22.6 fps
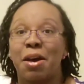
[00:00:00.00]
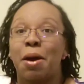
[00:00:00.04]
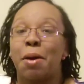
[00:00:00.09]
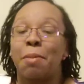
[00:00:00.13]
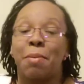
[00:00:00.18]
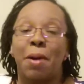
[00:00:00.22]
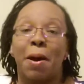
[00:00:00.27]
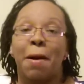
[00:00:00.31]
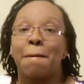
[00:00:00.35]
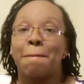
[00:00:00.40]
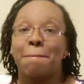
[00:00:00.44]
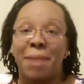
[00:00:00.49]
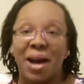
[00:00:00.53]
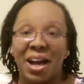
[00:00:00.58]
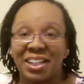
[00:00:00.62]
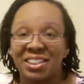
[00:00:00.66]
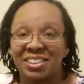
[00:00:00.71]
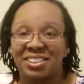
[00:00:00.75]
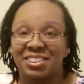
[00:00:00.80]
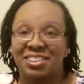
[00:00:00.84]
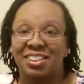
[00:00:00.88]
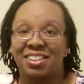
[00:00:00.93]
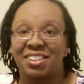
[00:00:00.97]
about my
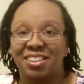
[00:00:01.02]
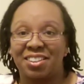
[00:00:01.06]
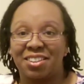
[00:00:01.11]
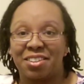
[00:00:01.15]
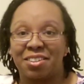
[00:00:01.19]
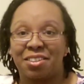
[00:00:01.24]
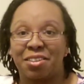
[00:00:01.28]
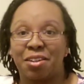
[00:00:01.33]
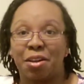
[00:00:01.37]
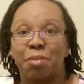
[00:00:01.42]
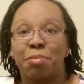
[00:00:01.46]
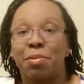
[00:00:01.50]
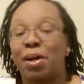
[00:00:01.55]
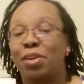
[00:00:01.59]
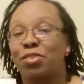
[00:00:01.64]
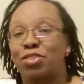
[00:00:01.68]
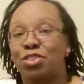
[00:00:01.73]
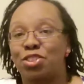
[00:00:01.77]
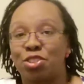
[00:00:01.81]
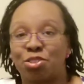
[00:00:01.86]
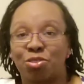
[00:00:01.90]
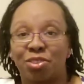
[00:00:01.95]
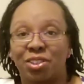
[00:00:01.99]
city, about
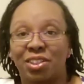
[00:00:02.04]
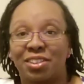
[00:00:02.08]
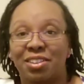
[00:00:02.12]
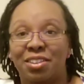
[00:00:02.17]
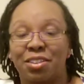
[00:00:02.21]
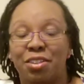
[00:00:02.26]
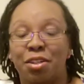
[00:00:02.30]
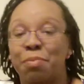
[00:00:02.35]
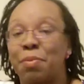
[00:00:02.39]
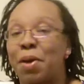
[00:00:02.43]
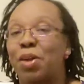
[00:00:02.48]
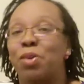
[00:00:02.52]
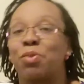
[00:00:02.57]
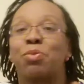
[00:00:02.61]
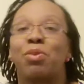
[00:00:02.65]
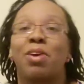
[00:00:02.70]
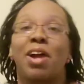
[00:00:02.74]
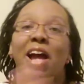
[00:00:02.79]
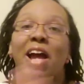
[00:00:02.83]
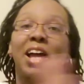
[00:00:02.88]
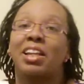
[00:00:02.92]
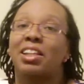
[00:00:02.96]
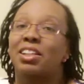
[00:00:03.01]
Detroit. No matter
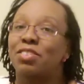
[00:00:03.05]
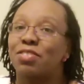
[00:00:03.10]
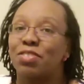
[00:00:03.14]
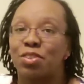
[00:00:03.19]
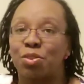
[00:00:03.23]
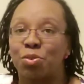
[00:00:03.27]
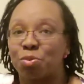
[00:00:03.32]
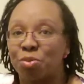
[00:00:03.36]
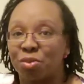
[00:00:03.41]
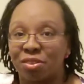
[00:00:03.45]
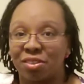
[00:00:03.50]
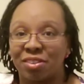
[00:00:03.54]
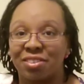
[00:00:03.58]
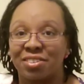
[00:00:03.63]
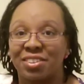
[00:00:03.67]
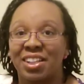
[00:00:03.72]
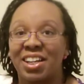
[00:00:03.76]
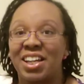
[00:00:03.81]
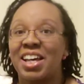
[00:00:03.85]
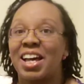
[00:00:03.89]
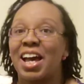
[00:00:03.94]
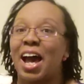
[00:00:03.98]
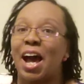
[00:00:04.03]
where I live in the world,
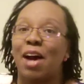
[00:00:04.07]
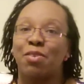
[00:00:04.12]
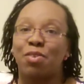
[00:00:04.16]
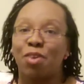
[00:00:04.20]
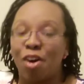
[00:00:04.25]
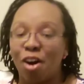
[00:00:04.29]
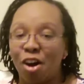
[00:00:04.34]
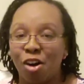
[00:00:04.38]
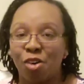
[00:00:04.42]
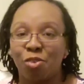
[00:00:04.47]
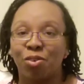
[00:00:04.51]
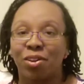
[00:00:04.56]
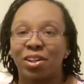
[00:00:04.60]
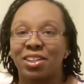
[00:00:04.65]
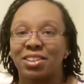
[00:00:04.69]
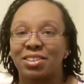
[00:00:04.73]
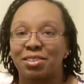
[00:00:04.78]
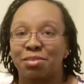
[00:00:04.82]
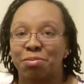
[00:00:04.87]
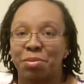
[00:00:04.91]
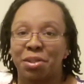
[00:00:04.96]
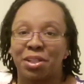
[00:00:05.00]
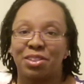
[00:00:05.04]
I will
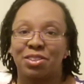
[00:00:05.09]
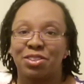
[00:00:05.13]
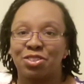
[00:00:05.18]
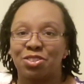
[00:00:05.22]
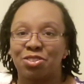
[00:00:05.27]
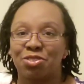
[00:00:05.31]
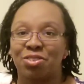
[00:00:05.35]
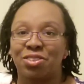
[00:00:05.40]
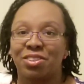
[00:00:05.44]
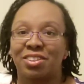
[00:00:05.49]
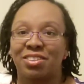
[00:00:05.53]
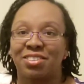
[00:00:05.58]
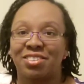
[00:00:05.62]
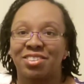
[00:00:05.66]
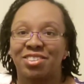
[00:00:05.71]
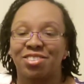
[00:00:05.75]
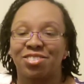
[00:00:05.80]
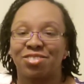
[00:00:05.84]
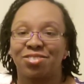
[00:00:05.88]
always be a Detroiter.